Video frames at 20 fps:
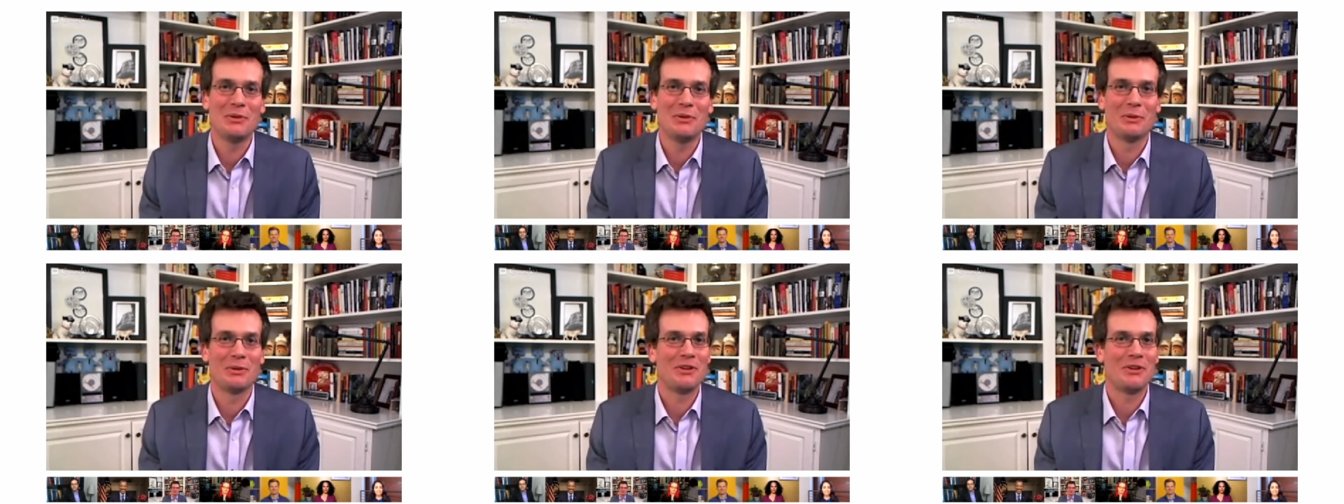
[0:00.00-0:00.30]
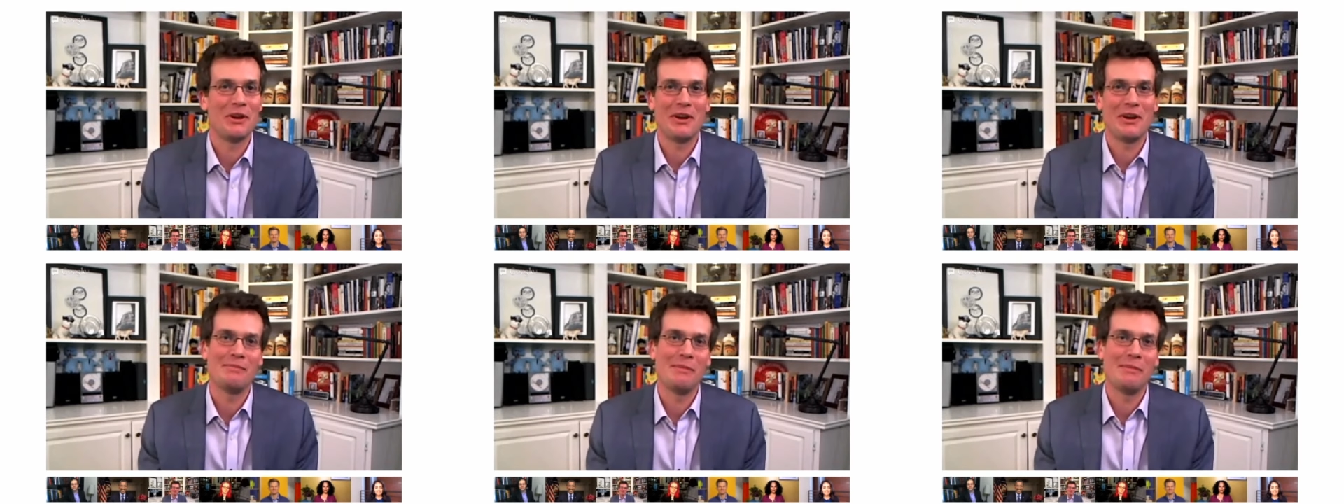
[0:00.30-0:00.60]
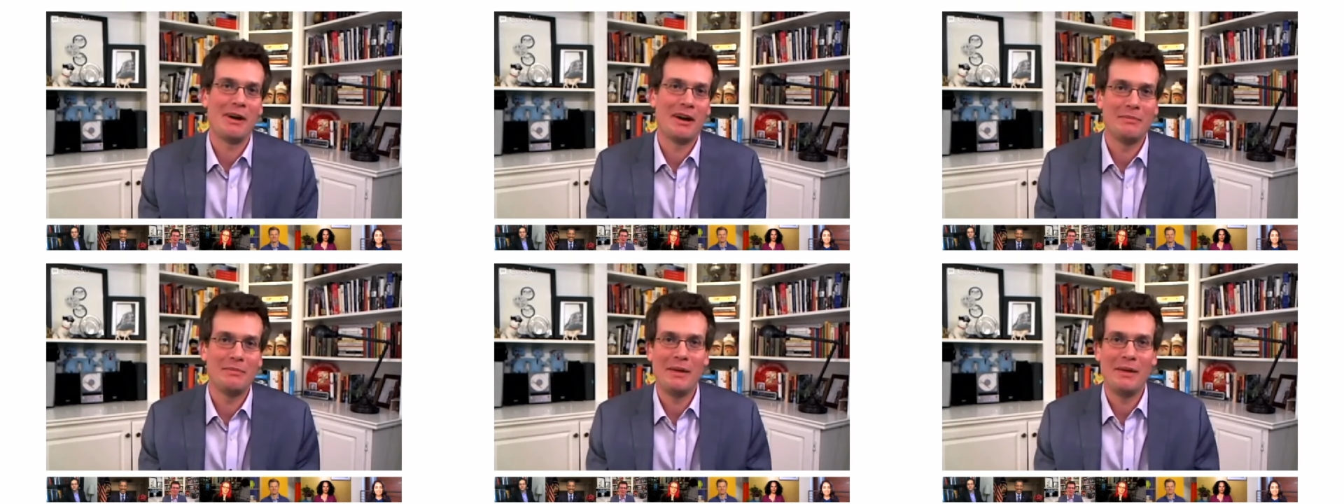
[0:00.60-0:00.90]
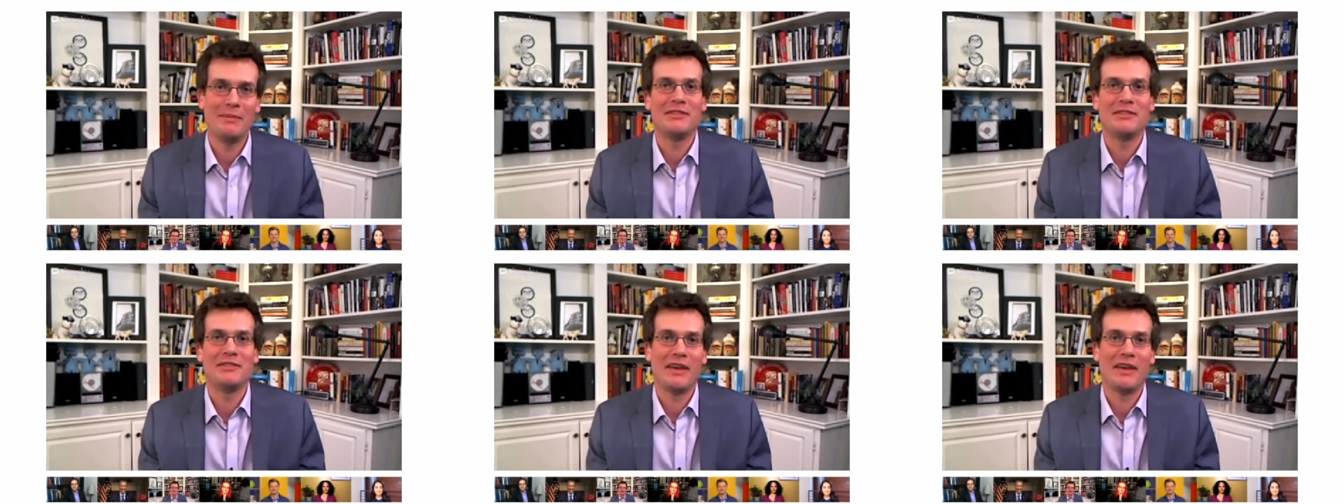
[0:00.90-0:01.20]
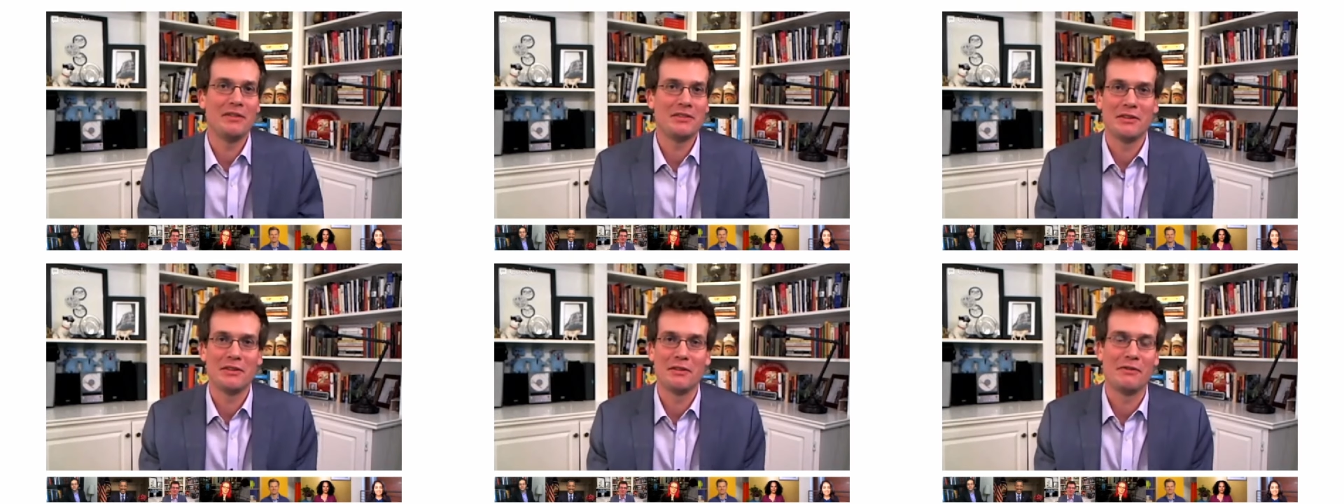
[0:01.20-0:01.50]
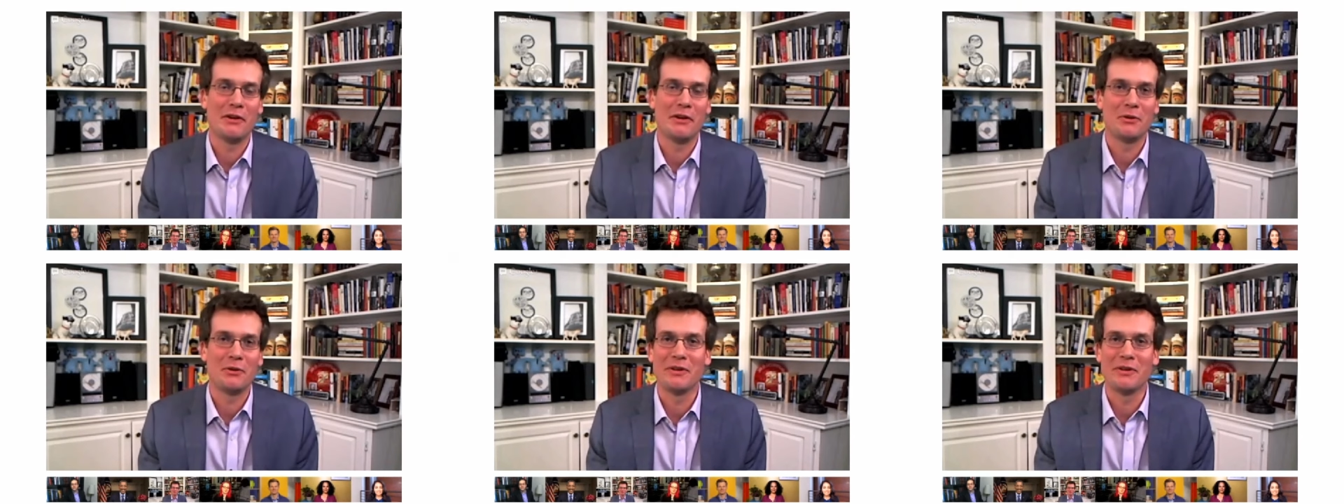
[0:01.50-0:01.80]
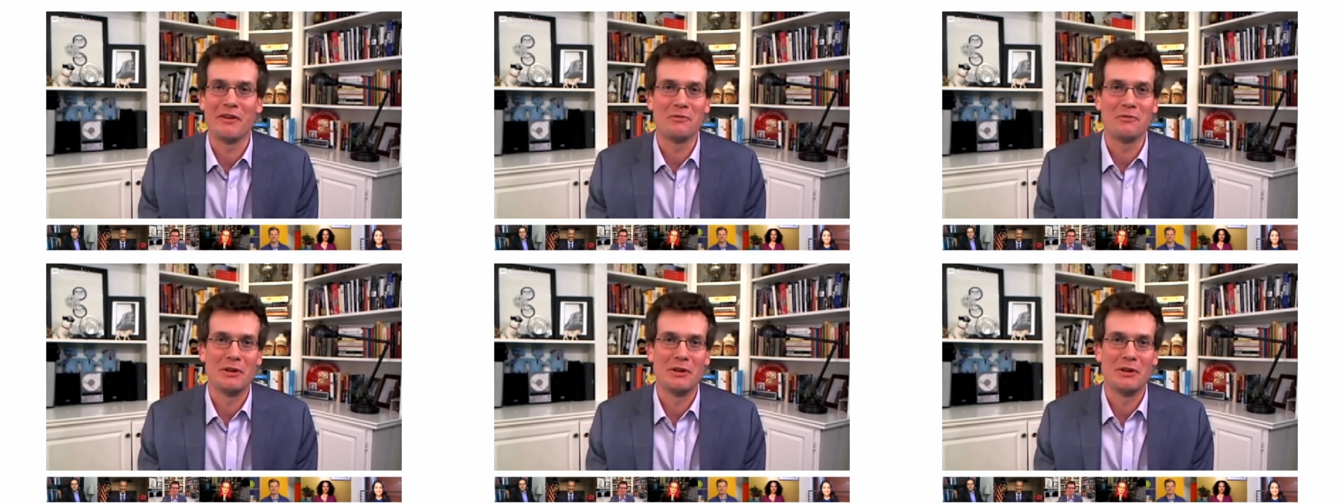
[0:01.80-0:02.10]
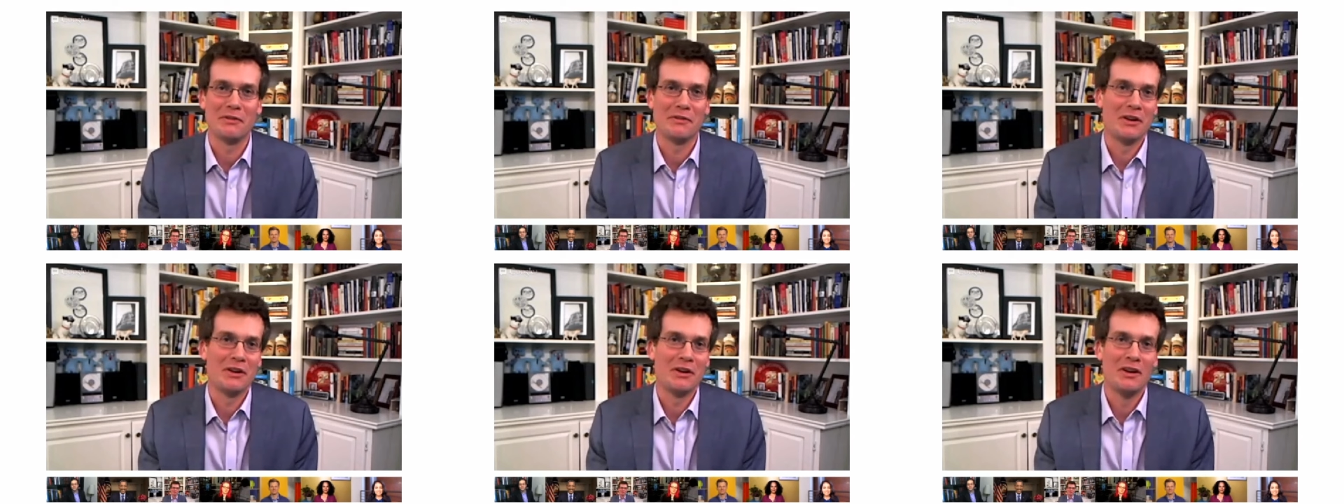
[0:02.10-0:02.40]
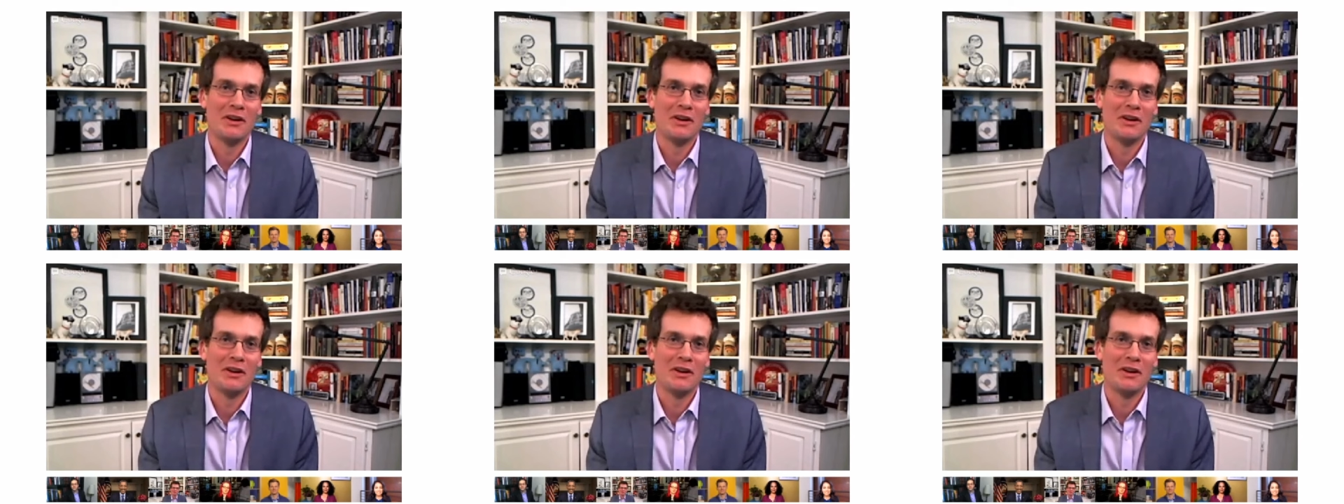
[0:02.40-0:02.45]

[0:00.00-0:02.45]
We're talking about maybe savings to the federal government of